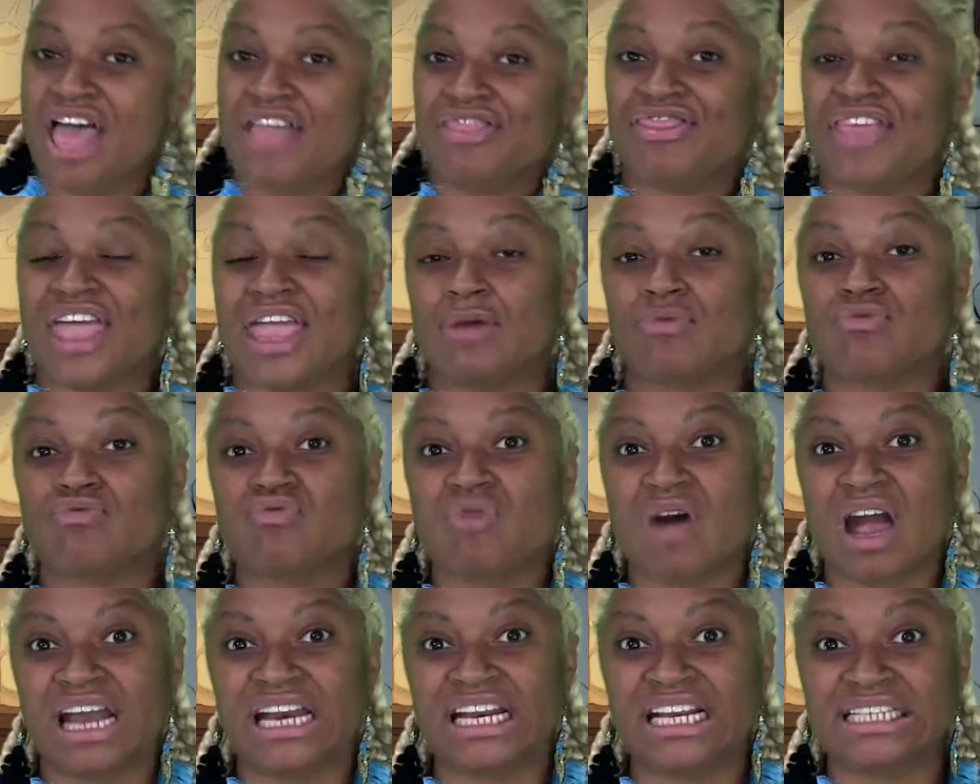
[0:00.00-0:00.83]
they
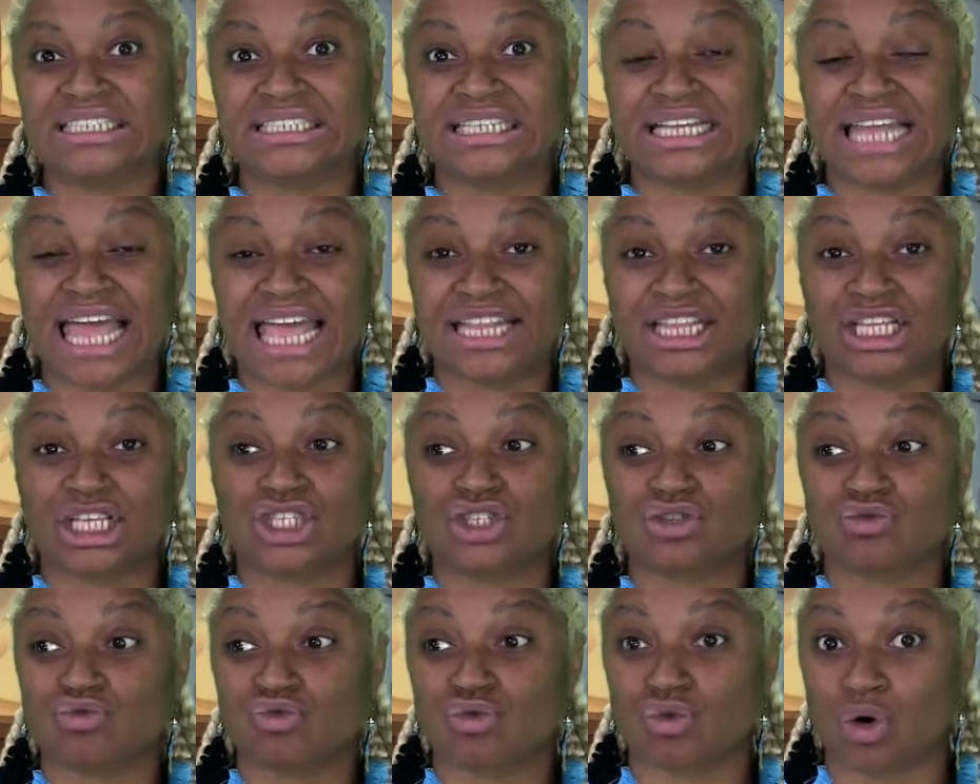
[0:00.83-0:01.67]
run into like
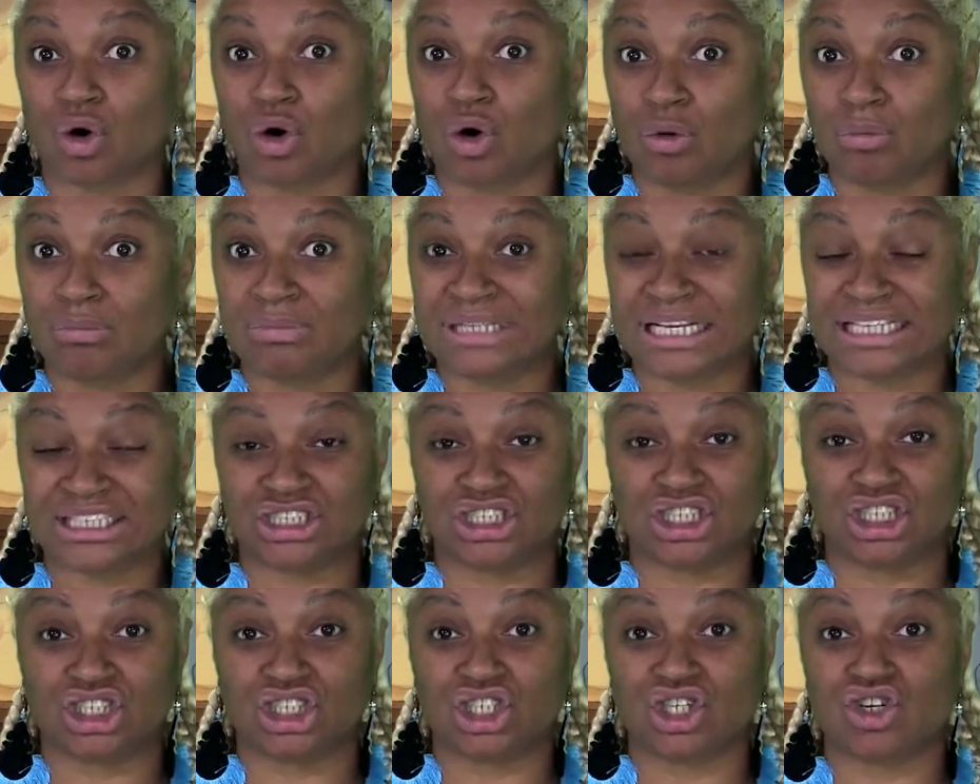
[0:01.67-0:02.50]
this room that's
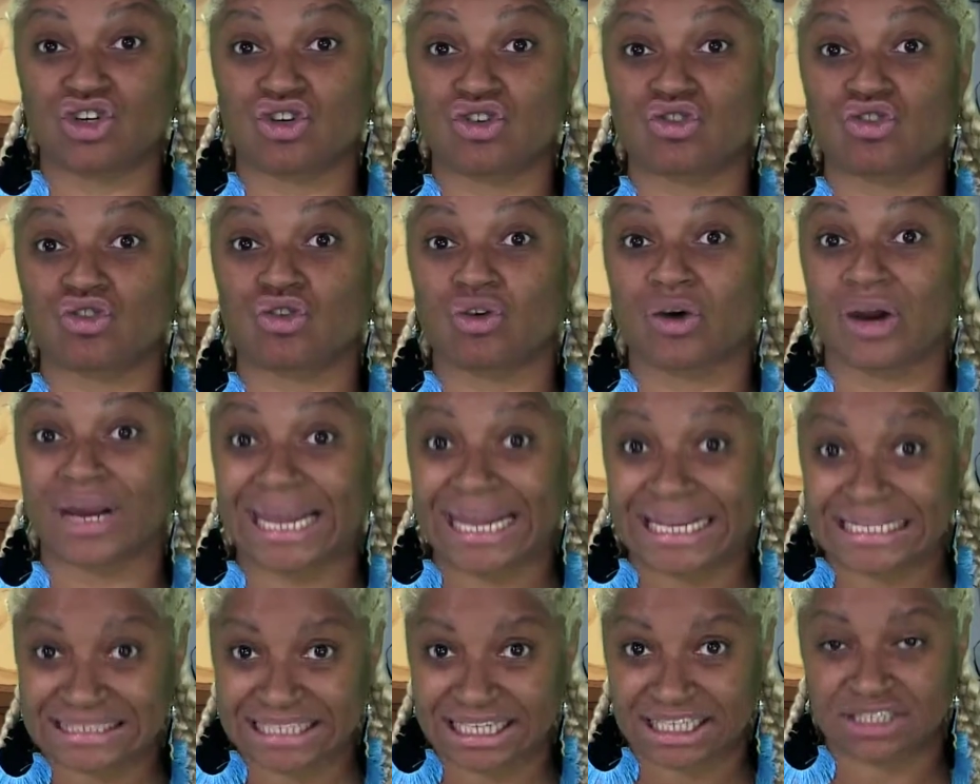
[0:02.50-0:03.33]
just
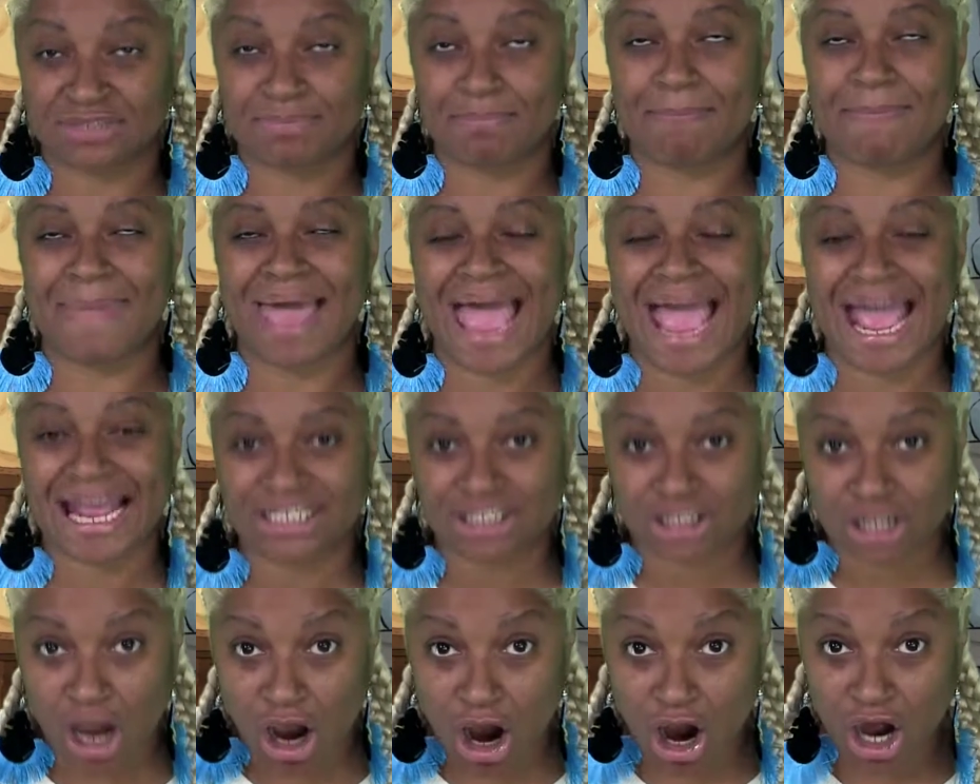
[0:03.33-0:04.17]
crazy. It's
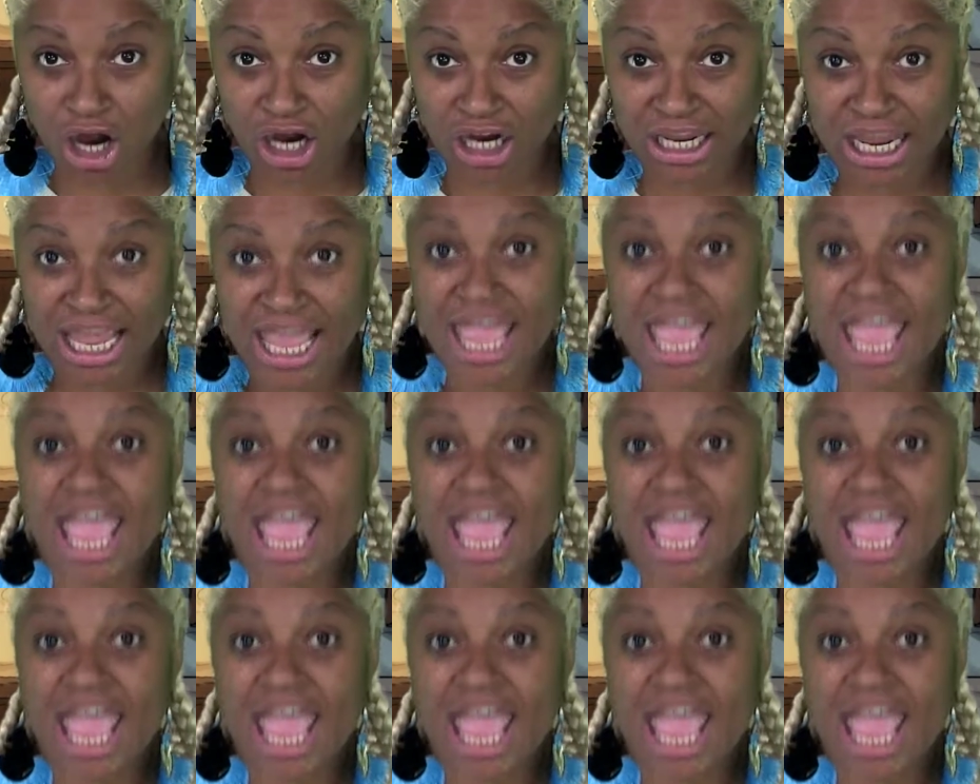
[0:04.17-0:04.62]
mad dark.